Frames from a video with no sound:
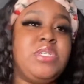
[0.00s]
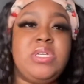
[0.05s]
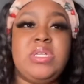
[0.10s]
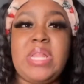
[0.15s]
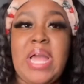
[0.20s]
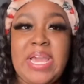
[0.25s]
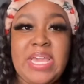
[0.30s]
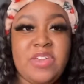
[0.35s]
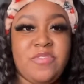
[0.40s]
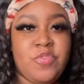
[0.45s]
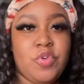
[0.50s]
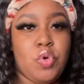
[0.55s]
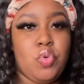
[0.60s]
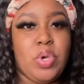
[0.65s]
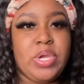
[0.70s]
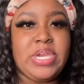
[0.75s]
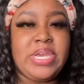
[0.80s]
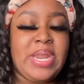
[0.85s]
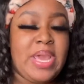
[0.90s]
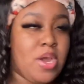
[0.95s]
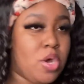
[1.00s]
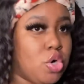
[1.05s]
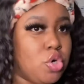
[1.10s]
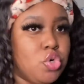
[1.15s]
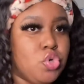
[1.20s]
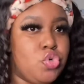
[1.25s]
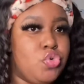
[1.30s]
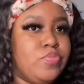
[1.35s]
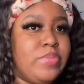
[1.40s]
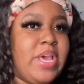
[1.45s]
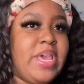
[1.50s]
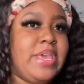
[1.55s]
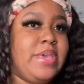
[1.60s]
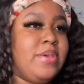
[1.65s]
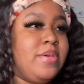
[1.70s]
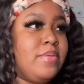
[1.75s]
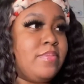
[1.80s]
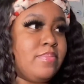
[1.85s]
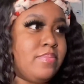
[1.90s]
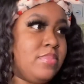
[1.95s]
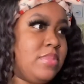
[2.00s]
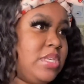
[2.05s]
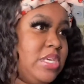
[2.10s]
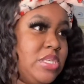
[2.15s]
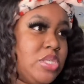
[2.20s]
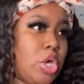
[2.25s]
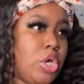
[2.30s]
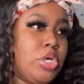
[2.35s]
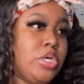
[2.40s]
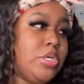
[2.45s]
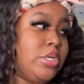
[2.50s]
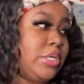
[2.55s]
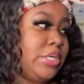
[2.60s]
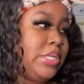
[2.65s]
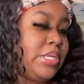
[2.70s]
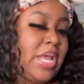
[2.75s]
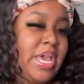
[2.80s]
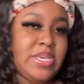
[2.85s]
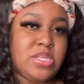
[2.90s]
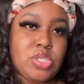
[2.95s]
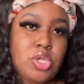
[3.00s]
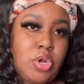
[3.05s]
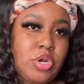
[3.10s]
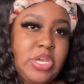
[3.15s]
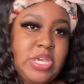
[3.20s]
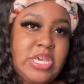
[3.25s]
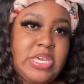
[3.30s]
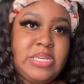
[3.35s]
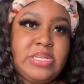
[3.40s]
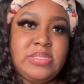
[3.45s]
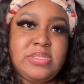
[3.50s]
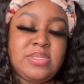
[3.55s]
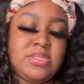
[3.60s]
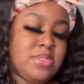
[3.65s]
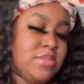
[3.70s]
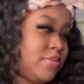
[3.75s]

like if you're working at home. Like, these are good like starter kits.